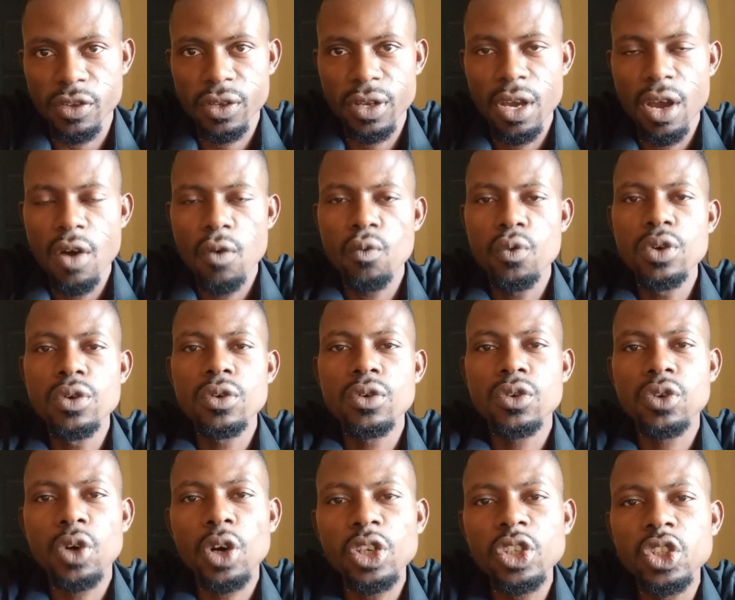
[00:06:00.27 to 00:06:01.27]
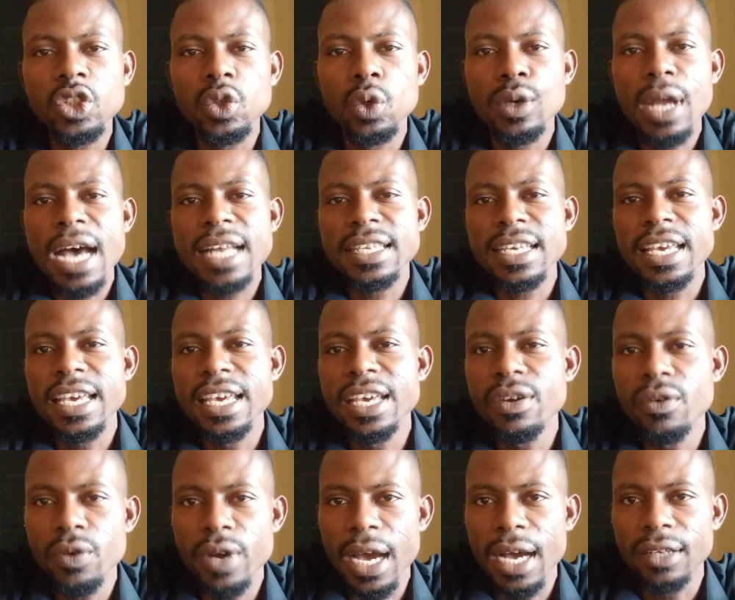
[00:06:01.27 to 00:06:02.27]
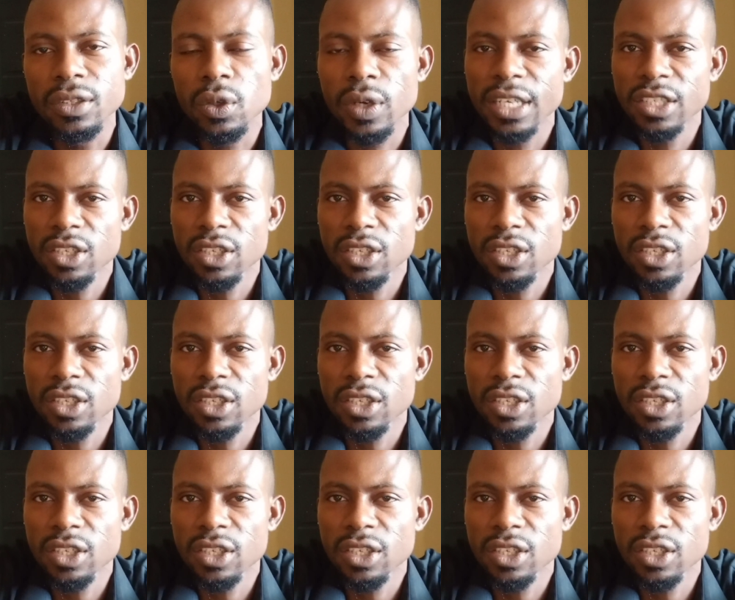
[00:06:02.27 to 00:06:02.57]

will rush to that area. So there's something